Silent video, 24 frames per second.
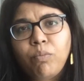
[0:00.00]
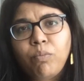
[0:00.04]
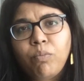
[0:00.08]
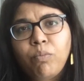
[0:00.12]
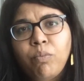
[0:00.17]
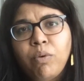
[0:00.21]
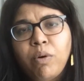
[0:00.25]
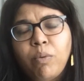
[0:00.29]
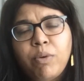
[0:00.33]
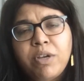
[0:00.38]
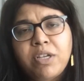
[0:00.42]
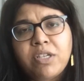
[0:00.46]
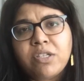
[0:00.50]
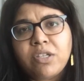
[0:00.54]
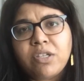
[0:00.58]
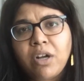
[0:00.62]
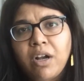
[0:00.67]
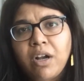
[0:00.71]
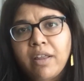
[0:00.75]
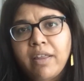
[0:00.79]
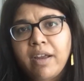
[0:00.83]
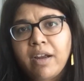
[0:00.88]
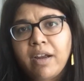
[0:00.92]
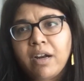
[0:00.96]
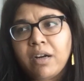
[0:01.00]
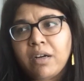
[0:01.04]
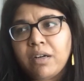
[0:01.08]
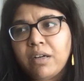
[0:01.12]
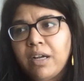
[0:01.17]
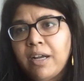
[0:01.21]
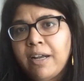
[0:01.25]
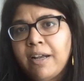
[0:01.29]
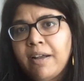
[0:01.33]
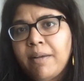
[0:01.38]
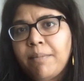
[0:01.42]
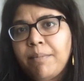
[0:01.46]
what we saw there,
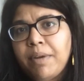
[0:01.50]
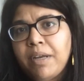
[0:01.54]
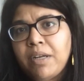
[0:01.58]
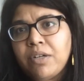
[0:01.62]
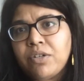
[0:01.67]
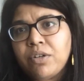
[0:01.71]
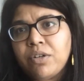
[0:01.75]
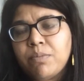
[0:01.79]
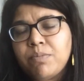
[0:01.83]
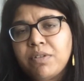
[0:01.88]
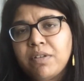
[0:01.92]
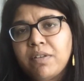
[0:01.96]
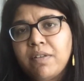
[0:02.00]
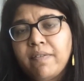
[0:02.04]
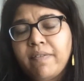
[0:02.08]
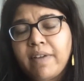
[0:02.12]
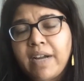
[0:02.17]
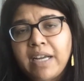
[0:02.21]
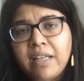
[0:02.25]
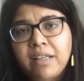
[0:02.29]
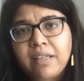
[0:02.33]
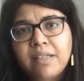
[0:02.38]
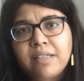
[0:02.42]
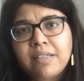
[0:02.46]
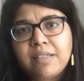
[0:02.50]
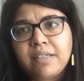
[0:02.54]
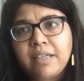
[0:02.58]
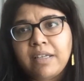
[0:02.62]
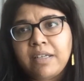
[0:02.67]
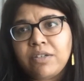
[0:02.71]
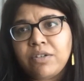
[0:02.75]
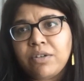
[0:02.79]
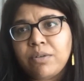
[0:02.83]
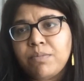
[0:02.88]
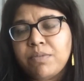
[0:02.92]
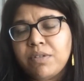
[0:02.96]
in terms of the violence,
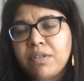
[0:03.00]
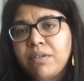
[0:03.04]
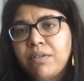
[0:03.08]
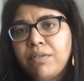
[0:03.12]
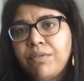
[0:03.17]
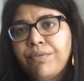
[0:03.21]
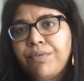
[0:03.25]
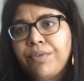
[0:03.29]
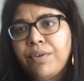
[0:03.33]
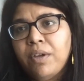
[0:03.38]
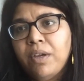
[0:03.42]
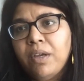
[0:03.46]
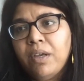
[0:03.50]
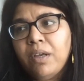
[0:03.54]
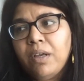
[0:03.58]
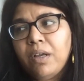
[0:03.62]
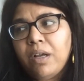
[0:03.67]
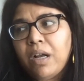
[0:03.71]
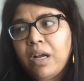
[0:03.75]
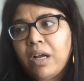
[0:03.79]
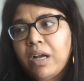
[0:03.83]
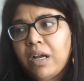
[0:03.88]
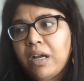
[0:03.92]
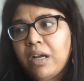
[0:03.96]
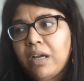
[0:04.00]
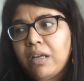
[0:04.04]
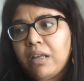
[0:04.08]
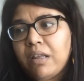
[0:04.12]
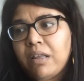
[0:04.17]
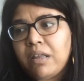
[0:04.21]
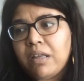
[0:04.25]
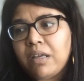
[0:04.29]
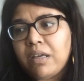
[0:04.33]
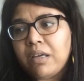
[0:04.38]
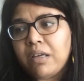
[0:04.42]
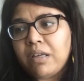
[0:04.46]
in terms of
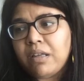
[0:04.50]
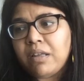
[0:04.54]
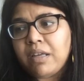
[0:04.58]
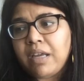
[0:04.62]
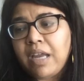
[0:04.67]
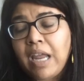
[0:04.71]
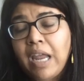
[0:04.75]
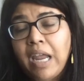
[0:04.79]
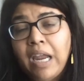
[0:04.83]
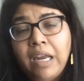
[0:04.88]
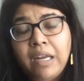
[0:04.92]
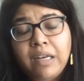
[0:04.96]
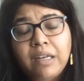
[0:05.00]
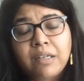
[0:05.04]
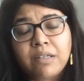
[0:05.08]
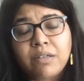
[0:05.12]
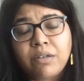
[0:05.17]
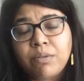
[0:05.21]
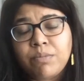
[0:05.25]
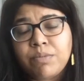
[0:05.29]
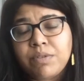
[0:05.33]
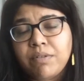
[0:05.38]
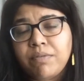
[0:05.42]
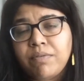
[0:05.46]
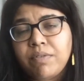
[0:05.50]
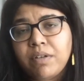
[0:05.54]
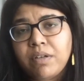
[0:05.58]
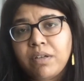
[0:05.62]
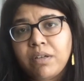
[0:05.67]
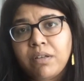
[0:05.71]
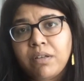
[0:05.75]
the hate, in terms of